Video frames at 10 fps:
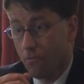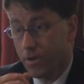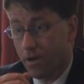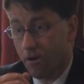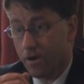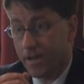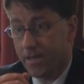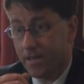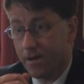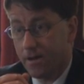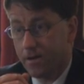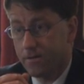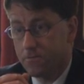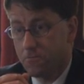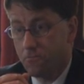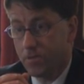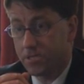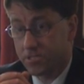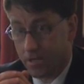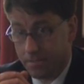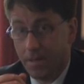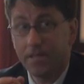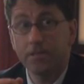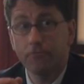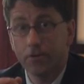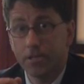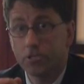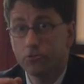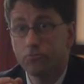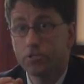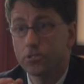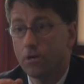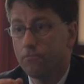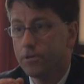We are we study many different issues.